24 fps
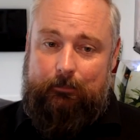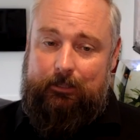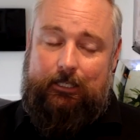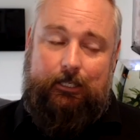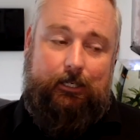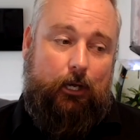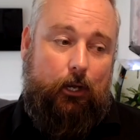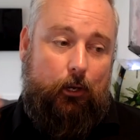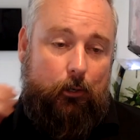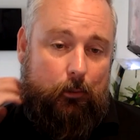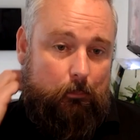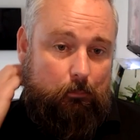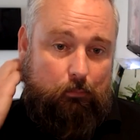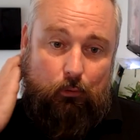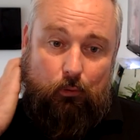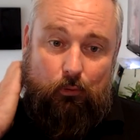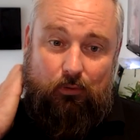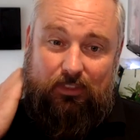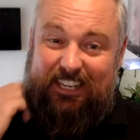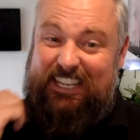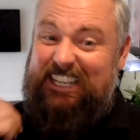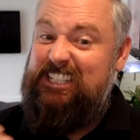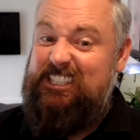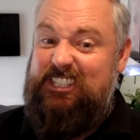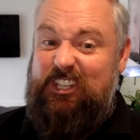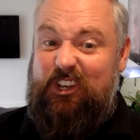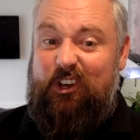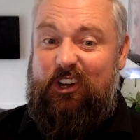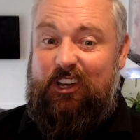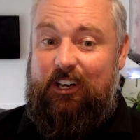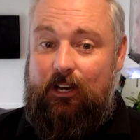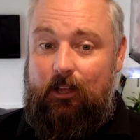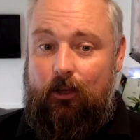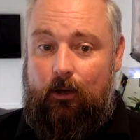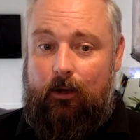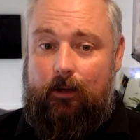We could homebrew the
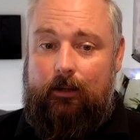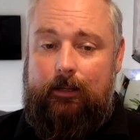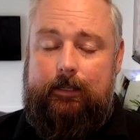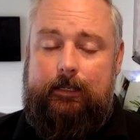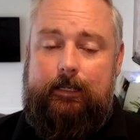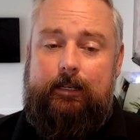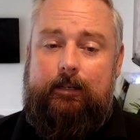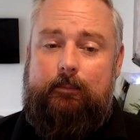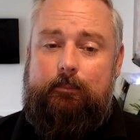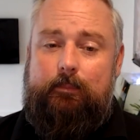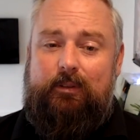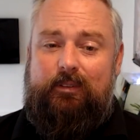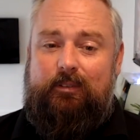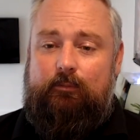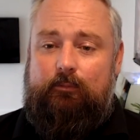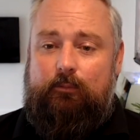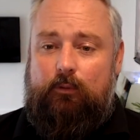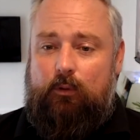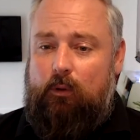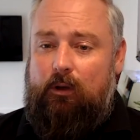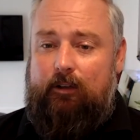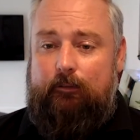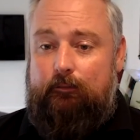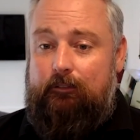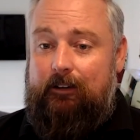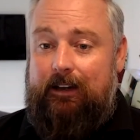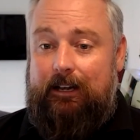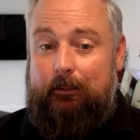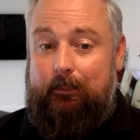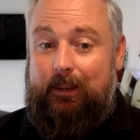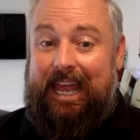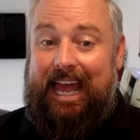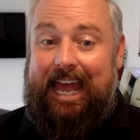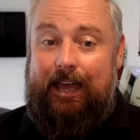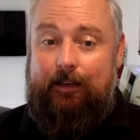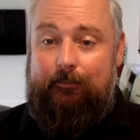entire lot, but quite
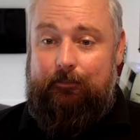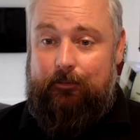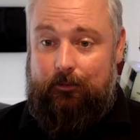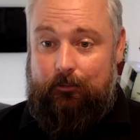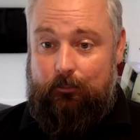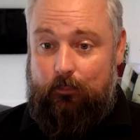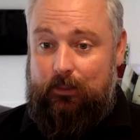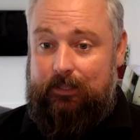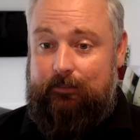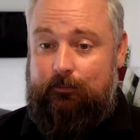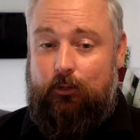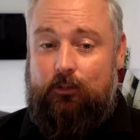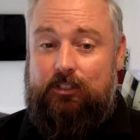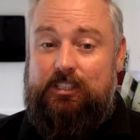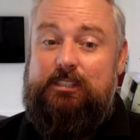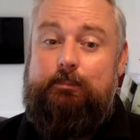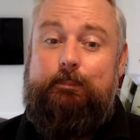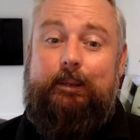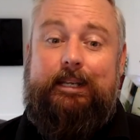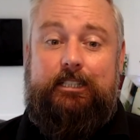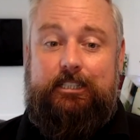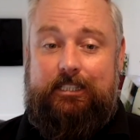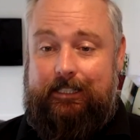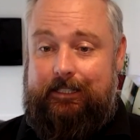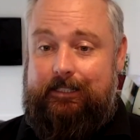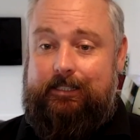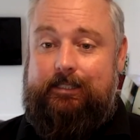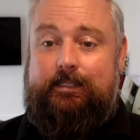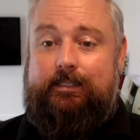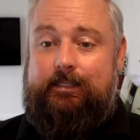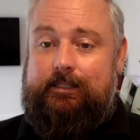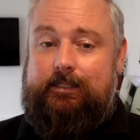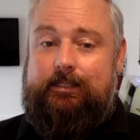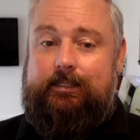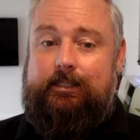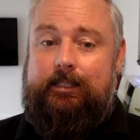frankly, we haven't. We've got
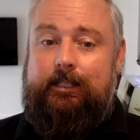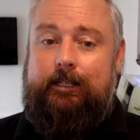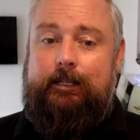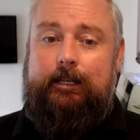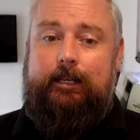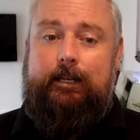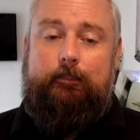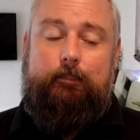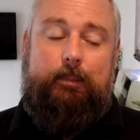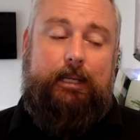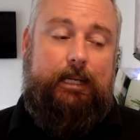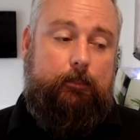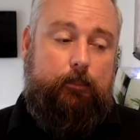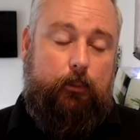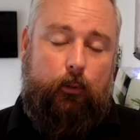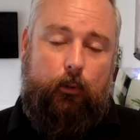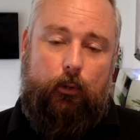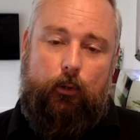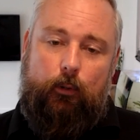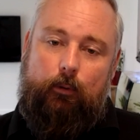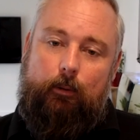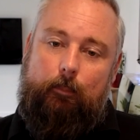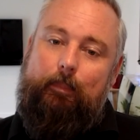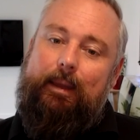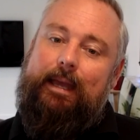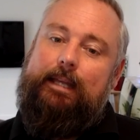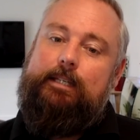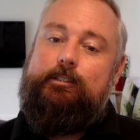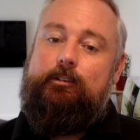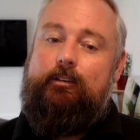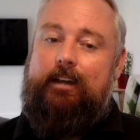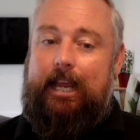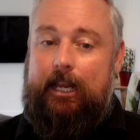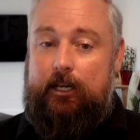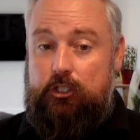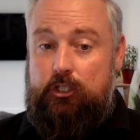specialists, people who are
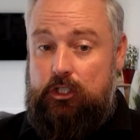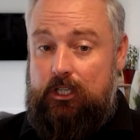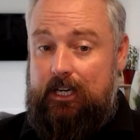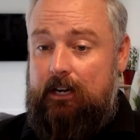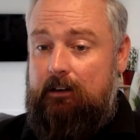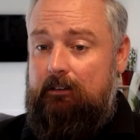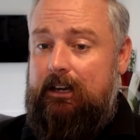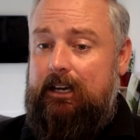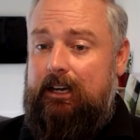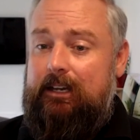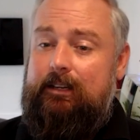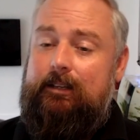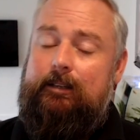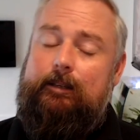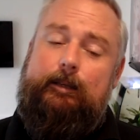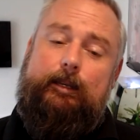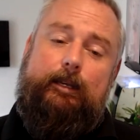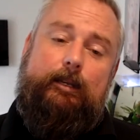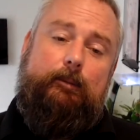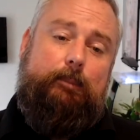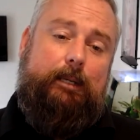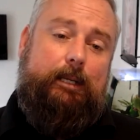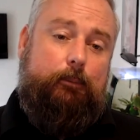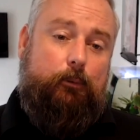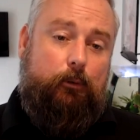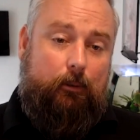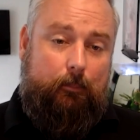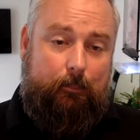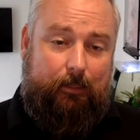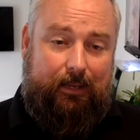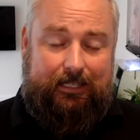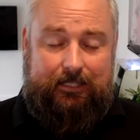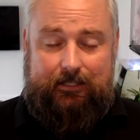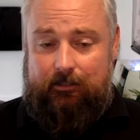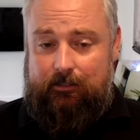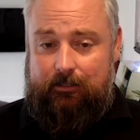better at engineering, people who are
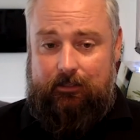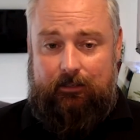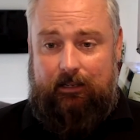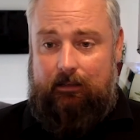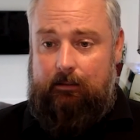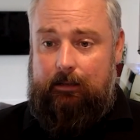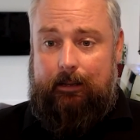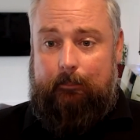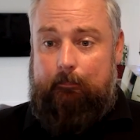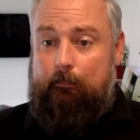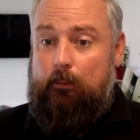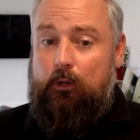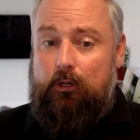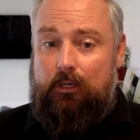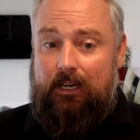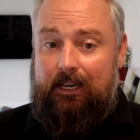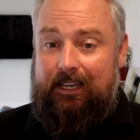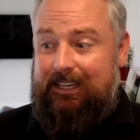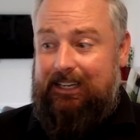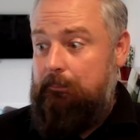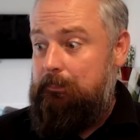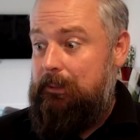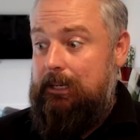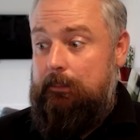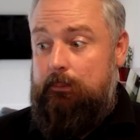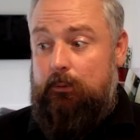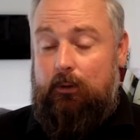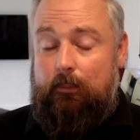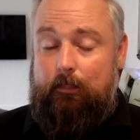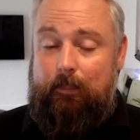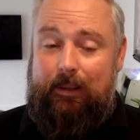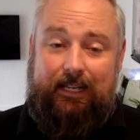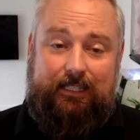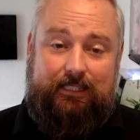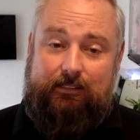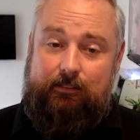better at modeling, people who
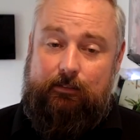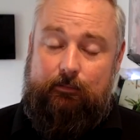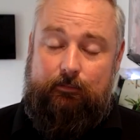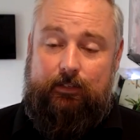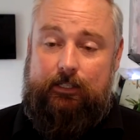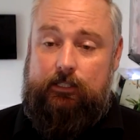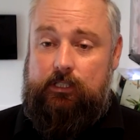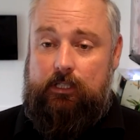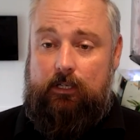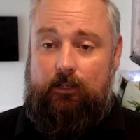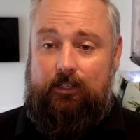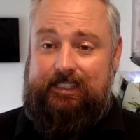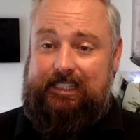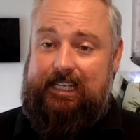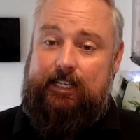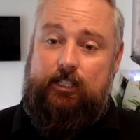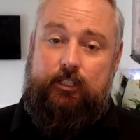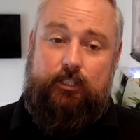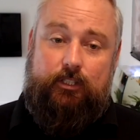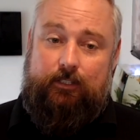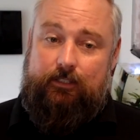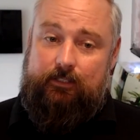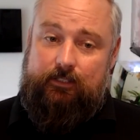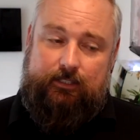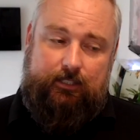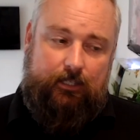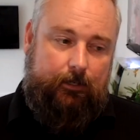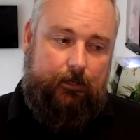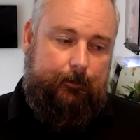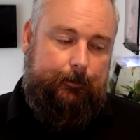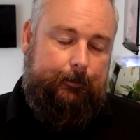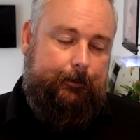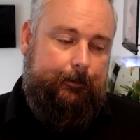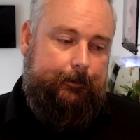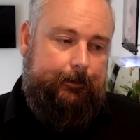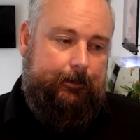are better at visualization.
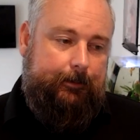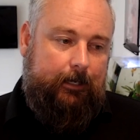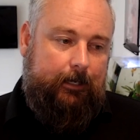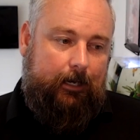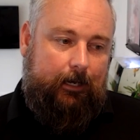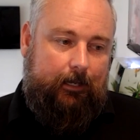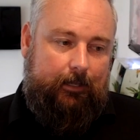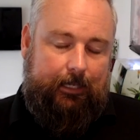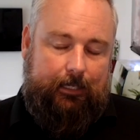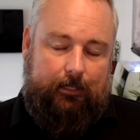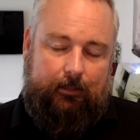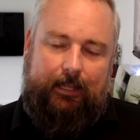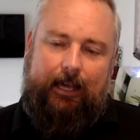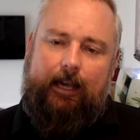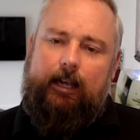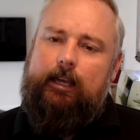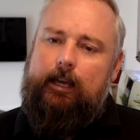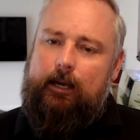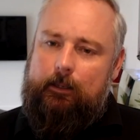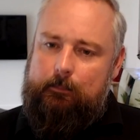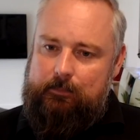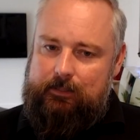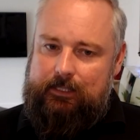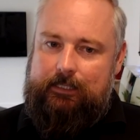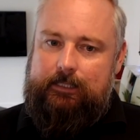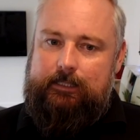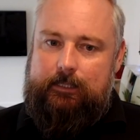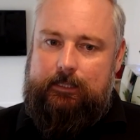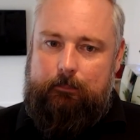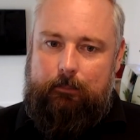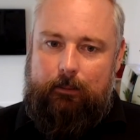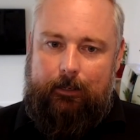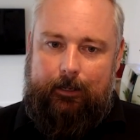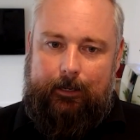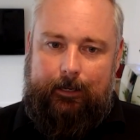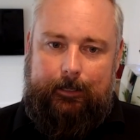So I think that comes into
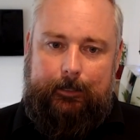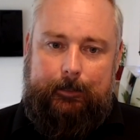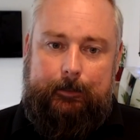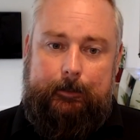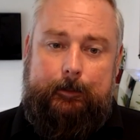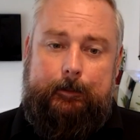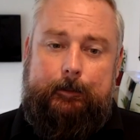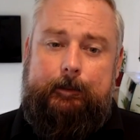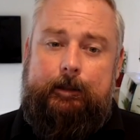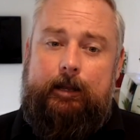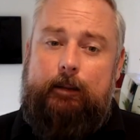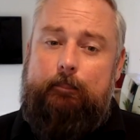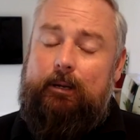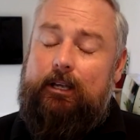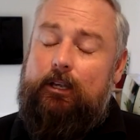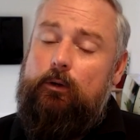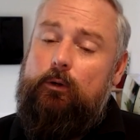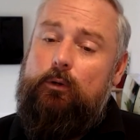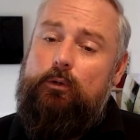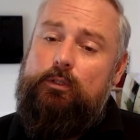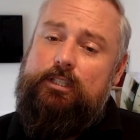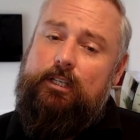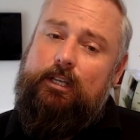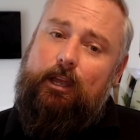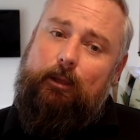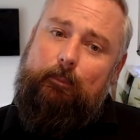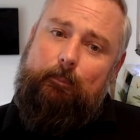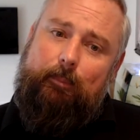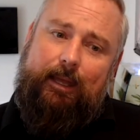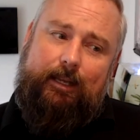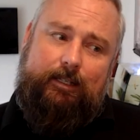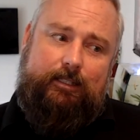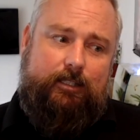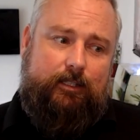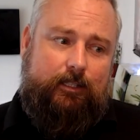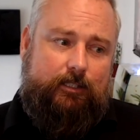play. But also going
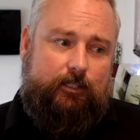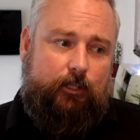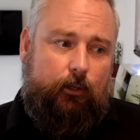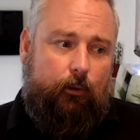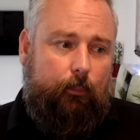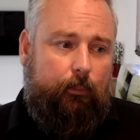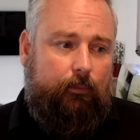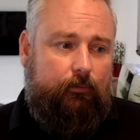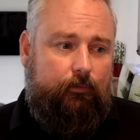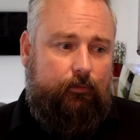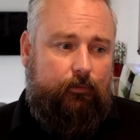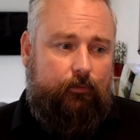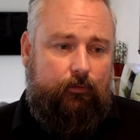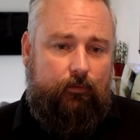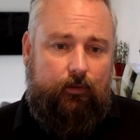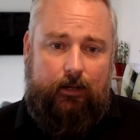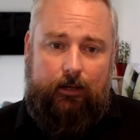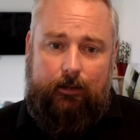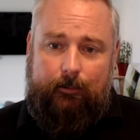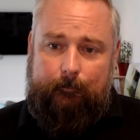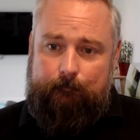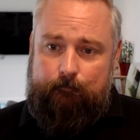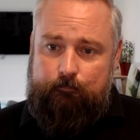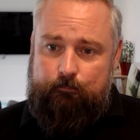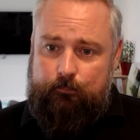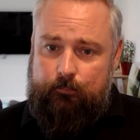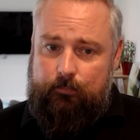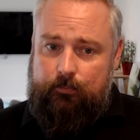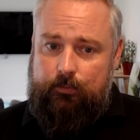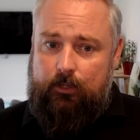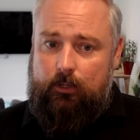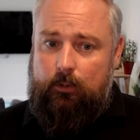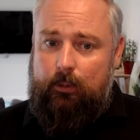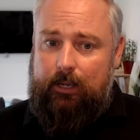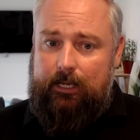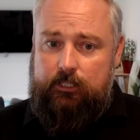back to the top of
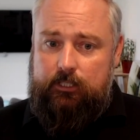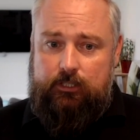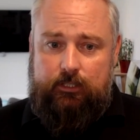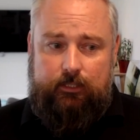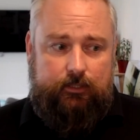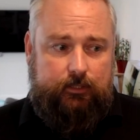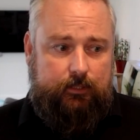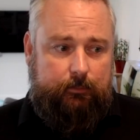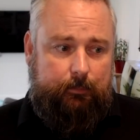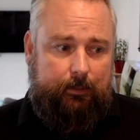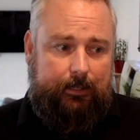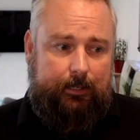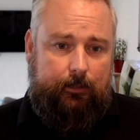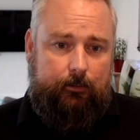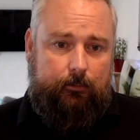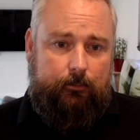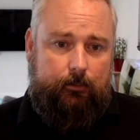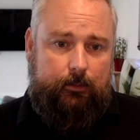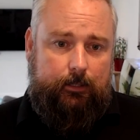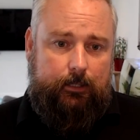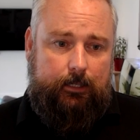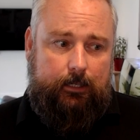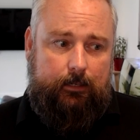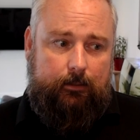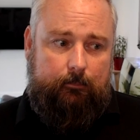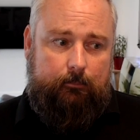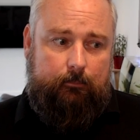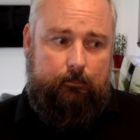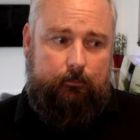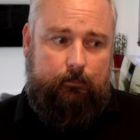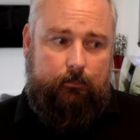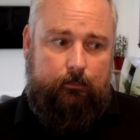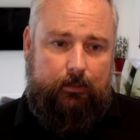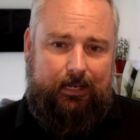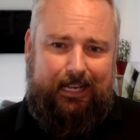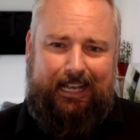the questions about
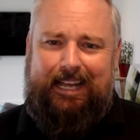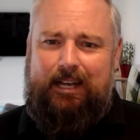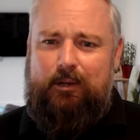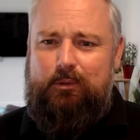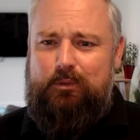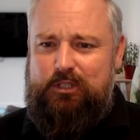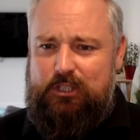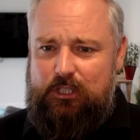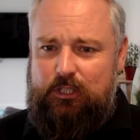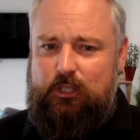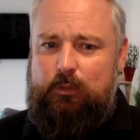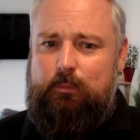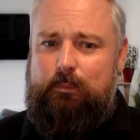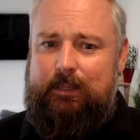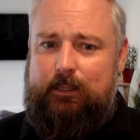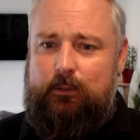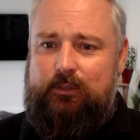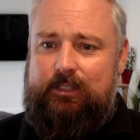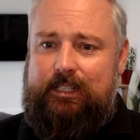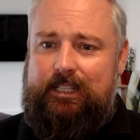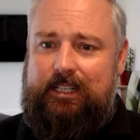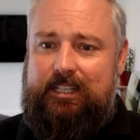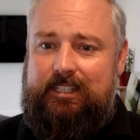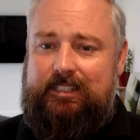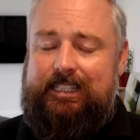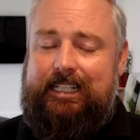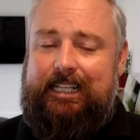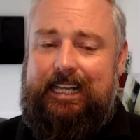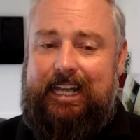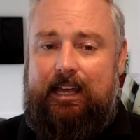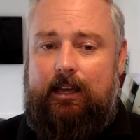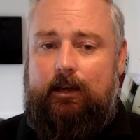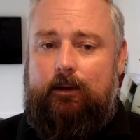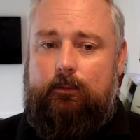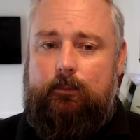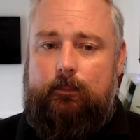how do you build this
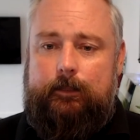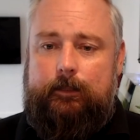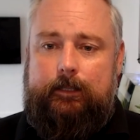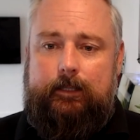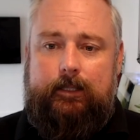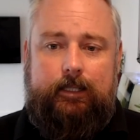thing out?